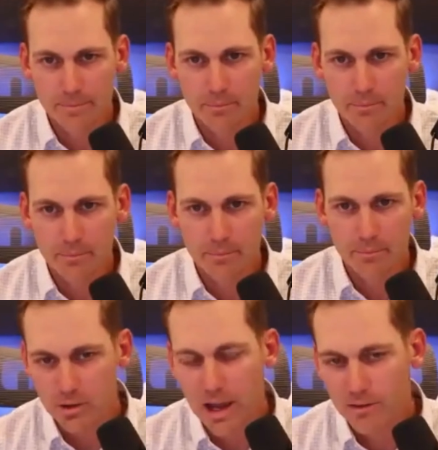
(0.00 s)
But when you
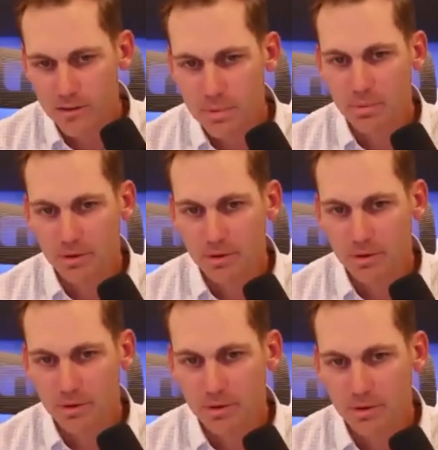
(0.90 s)
have those people in
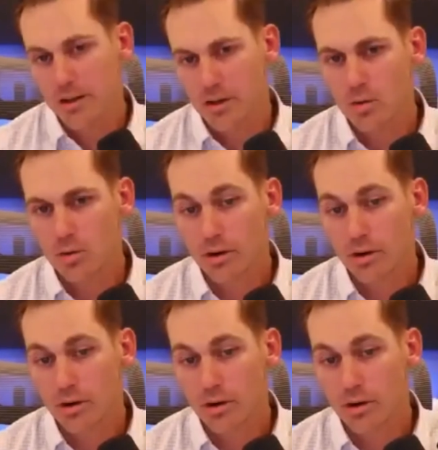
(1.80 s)
your corner that
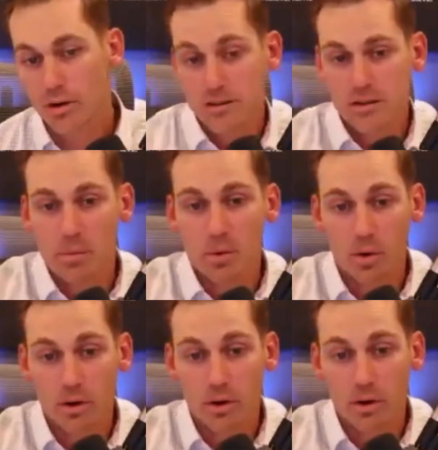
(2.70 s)
are going to
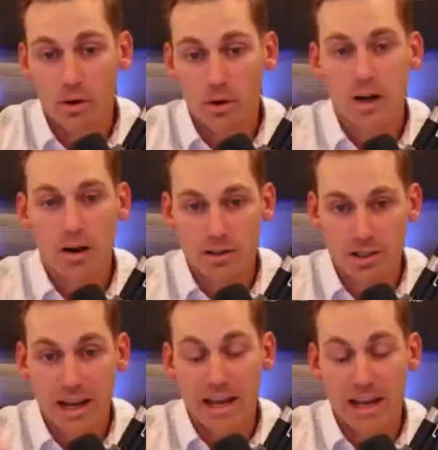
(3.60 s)
support, encourage,
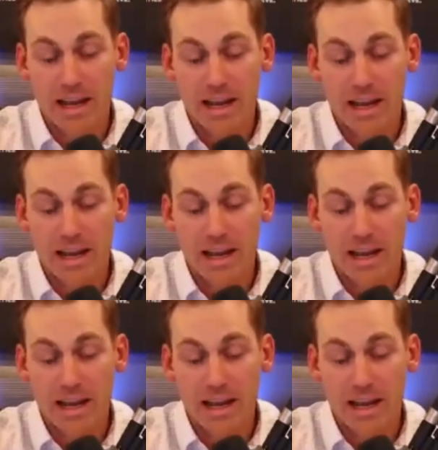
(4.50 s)
and challenge